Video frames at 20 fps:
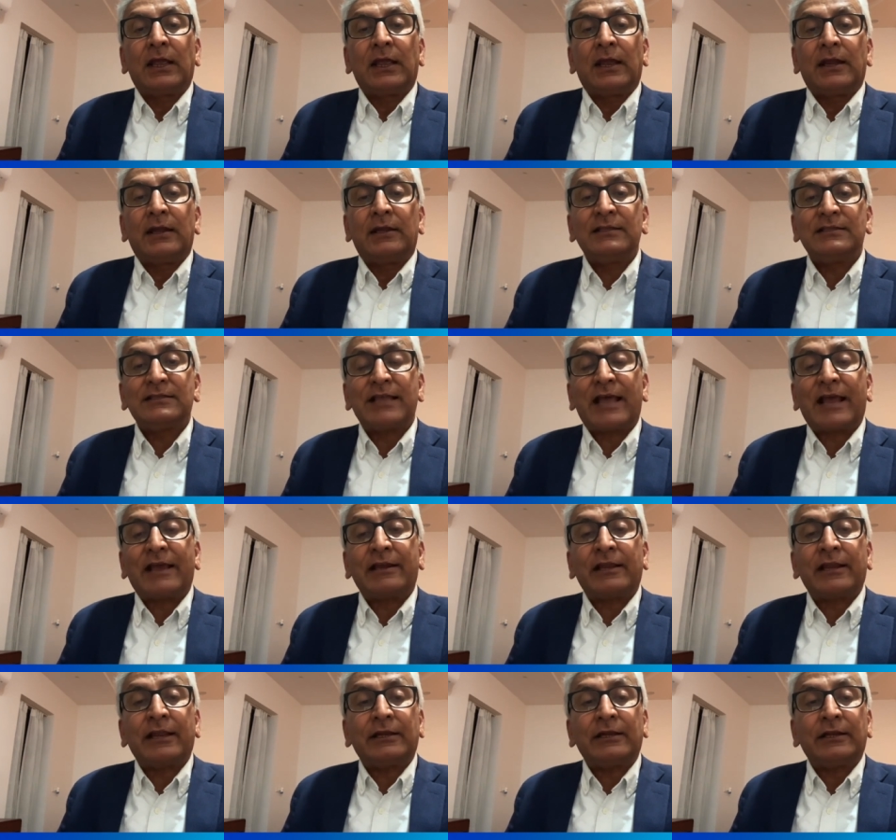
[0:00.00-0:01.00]

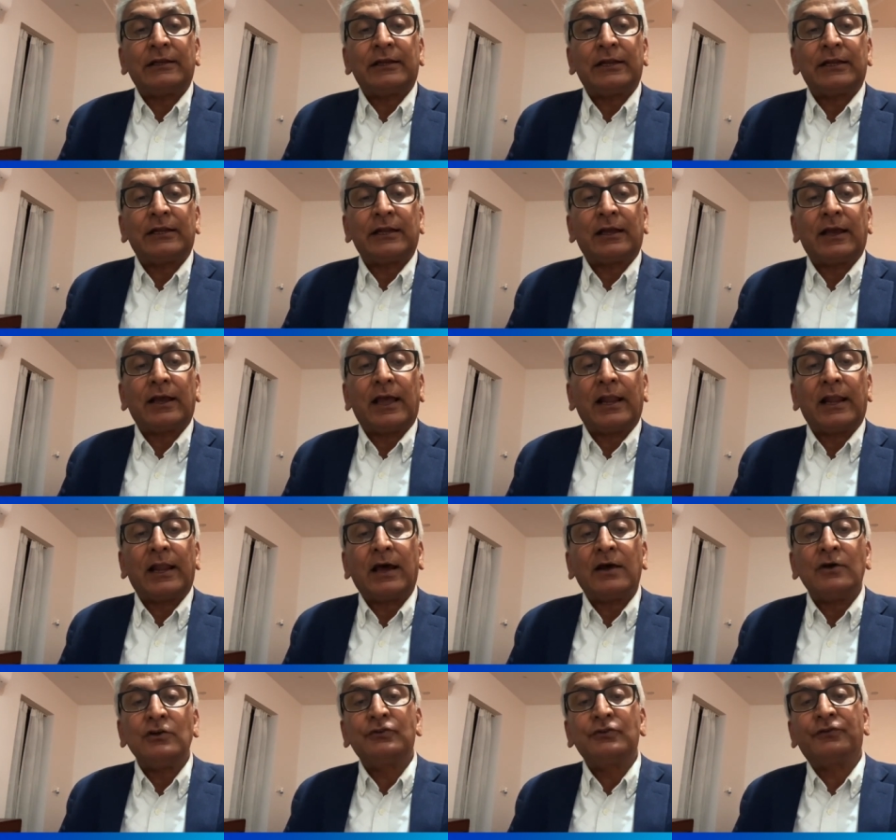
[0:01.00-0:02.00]
Disaggregated data
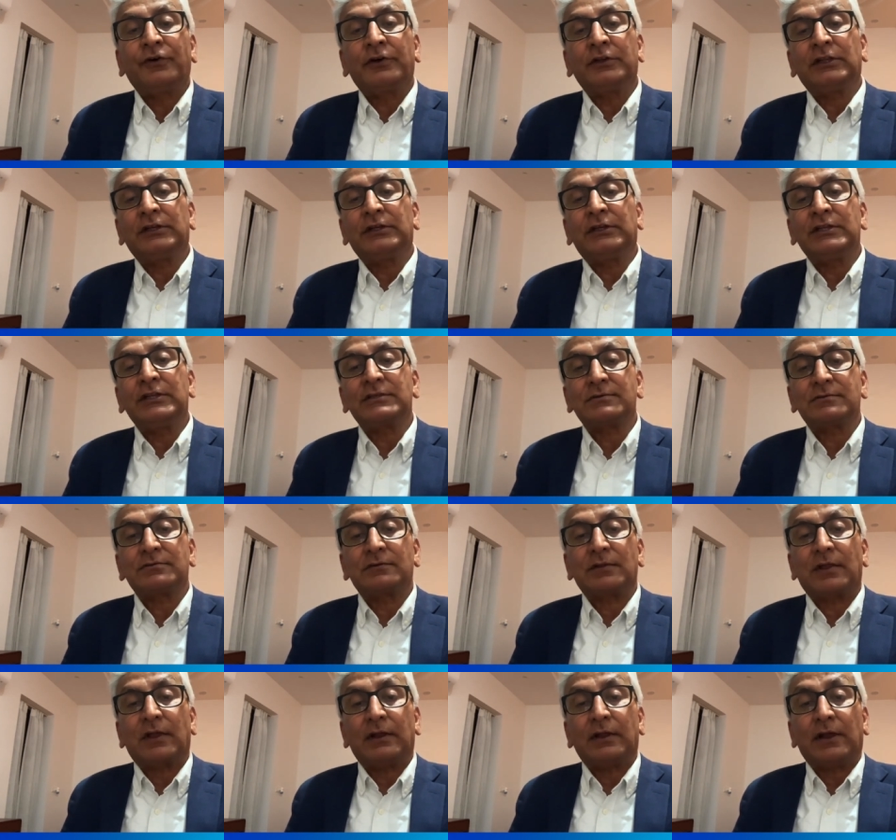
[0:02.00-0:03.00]
allows for the
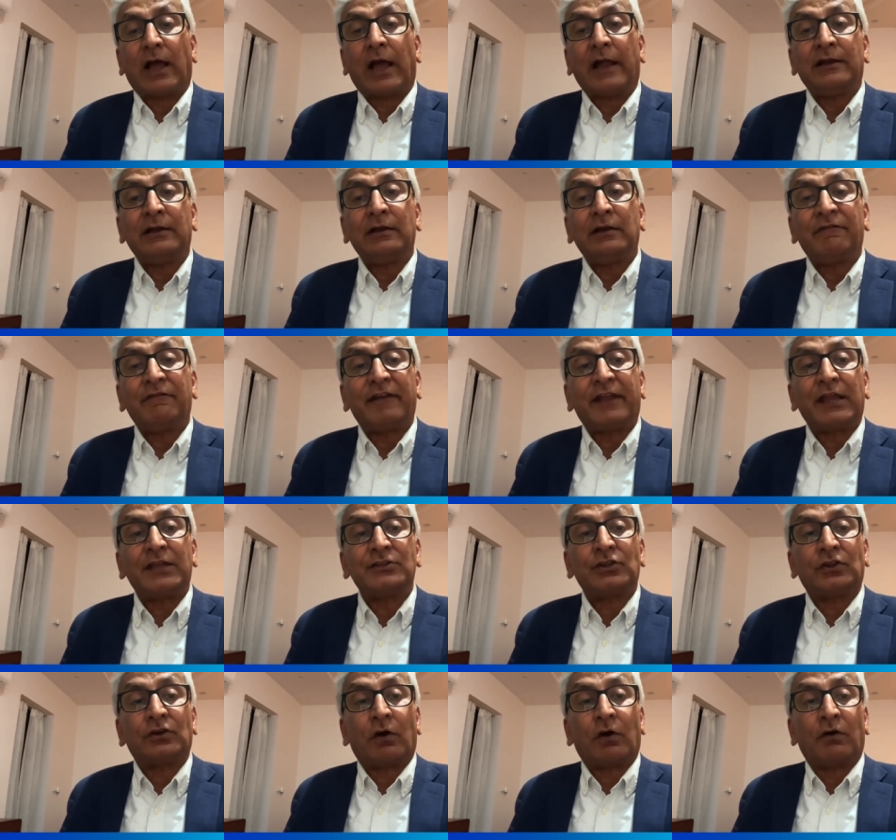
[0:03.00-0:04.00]

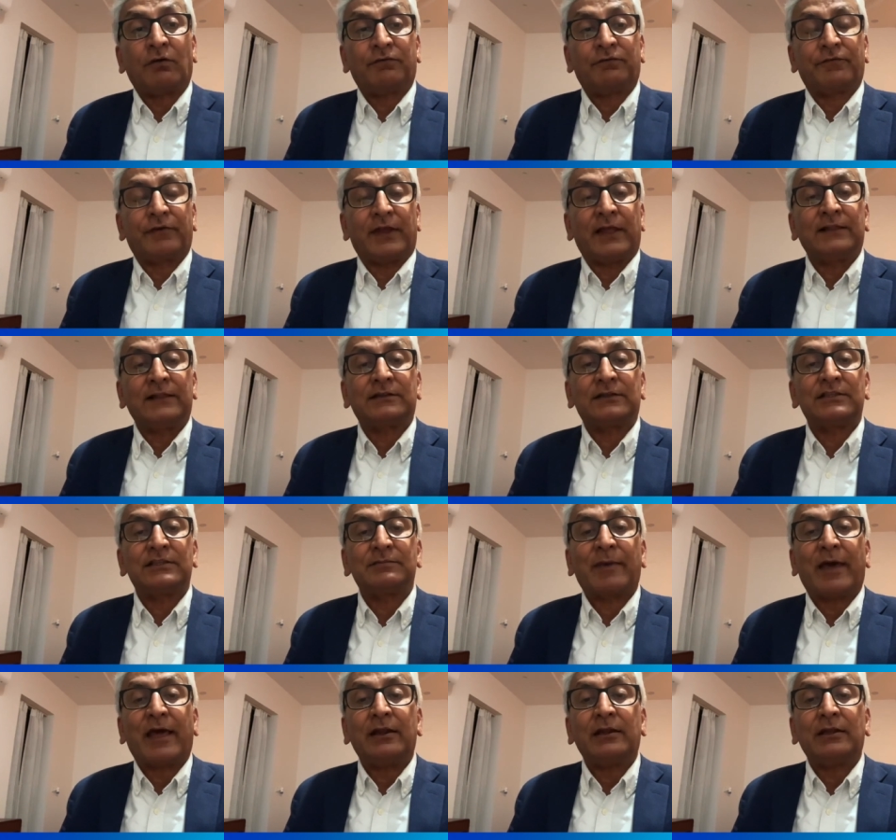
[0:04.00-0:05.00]
identification of health
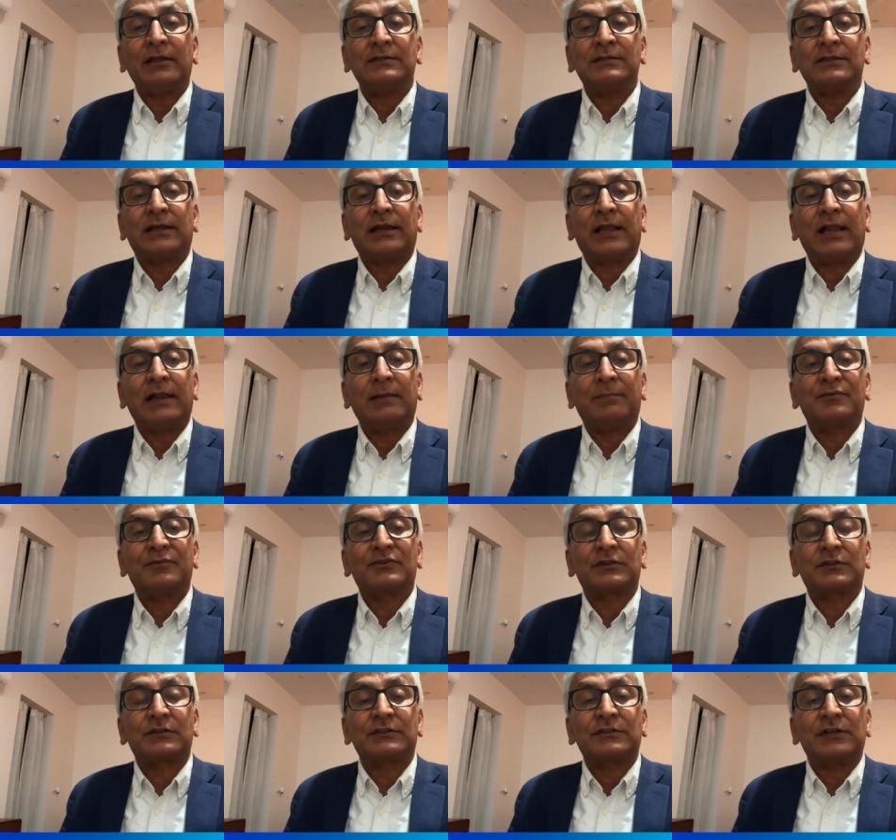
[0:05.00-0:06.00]
disparities and
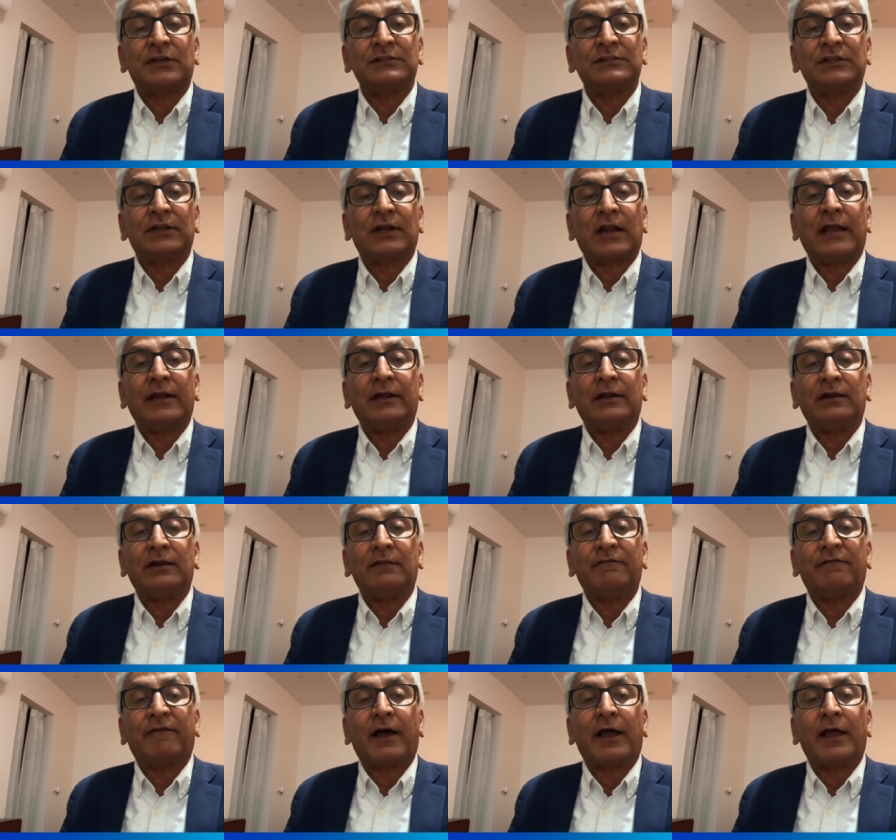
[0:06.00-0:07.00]
helps researchers
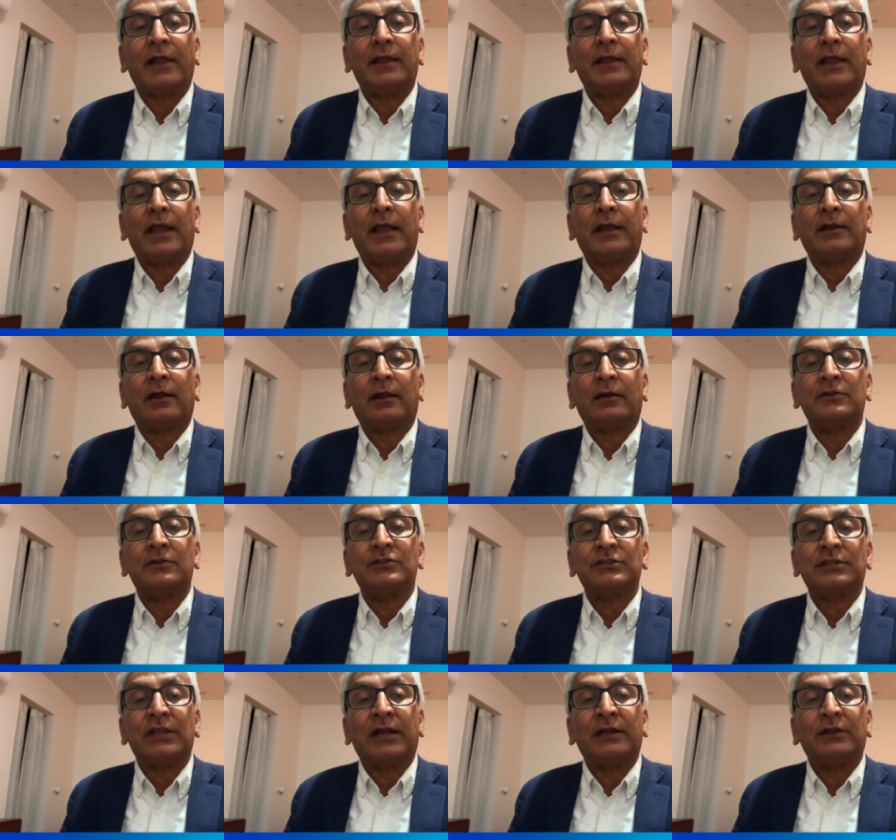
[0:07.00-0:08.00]
identify and
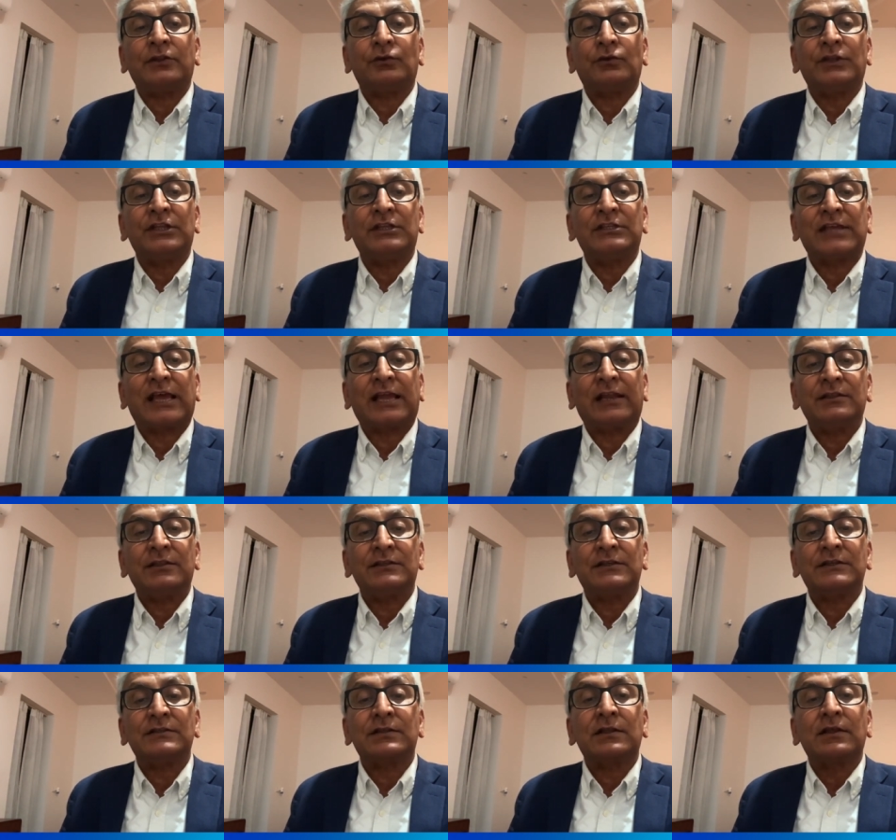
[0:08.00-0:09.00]
understand unique
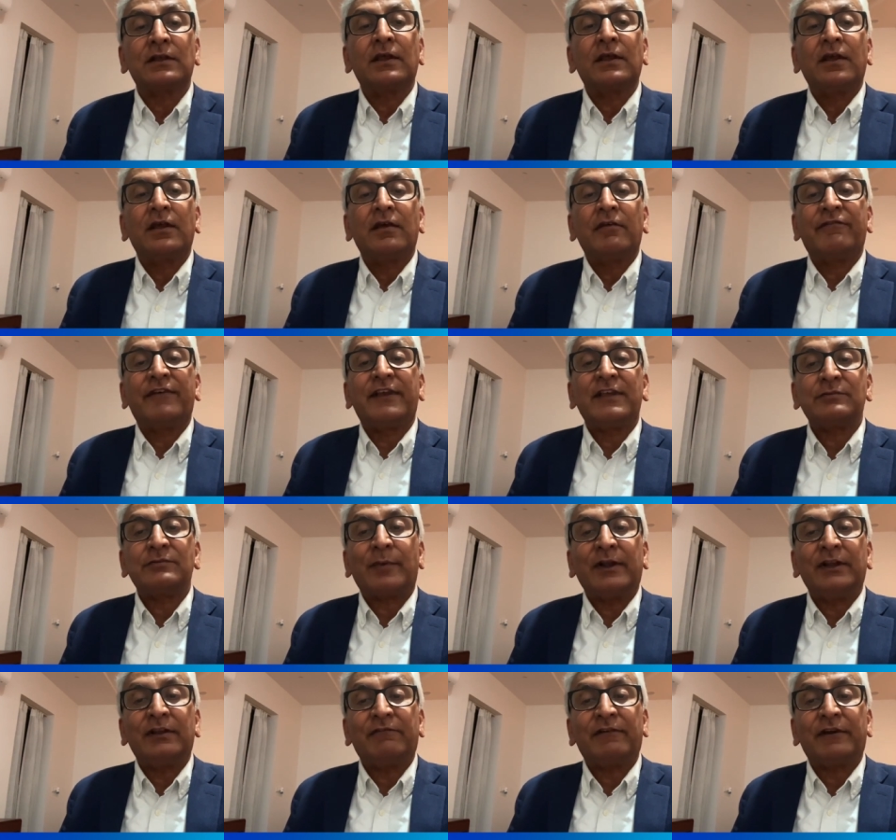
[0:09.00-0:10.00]
challenges faced
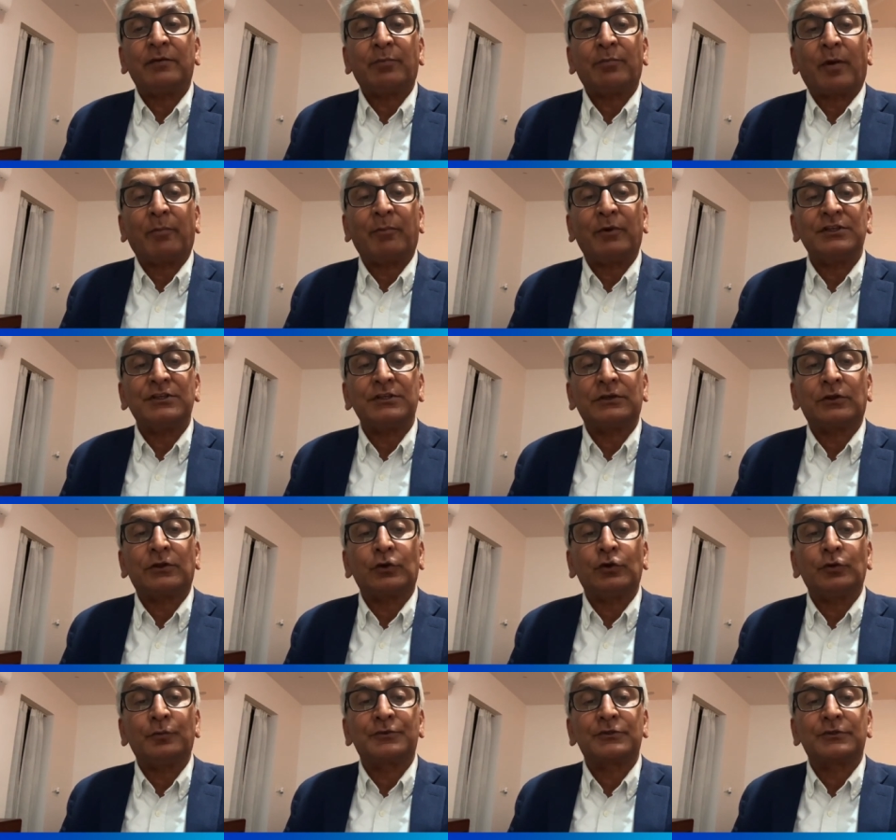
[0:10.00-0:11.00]
by different population
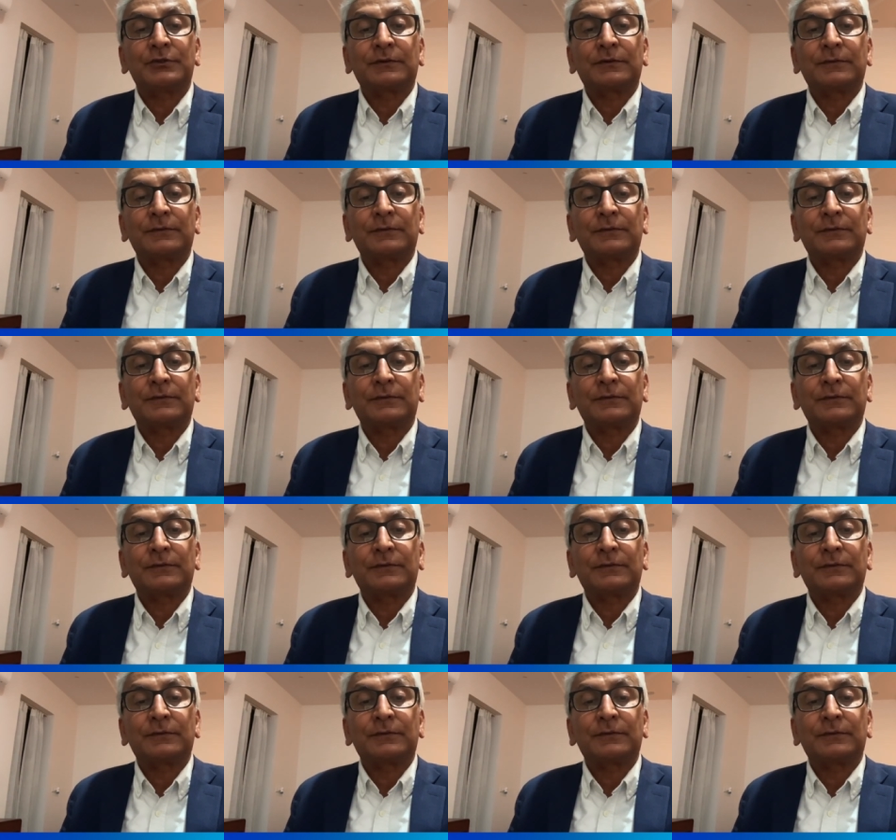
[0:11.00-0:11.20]
groups.